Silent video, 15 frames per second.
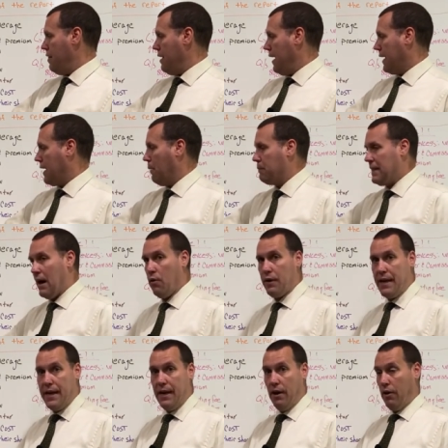it comes out
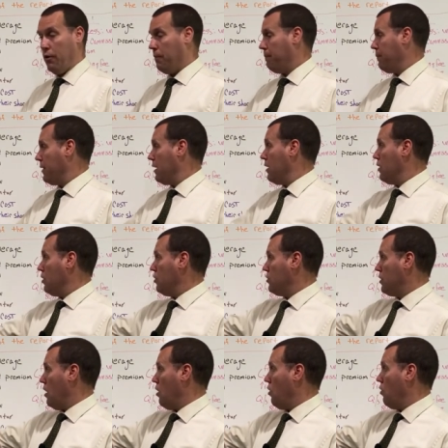here.
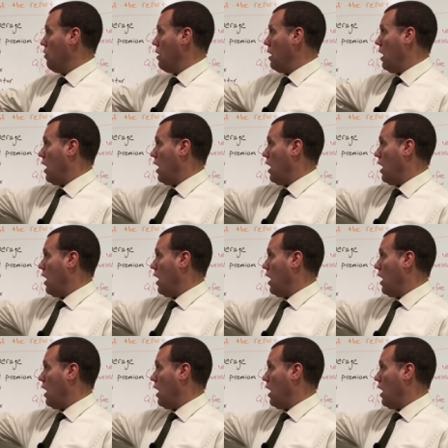So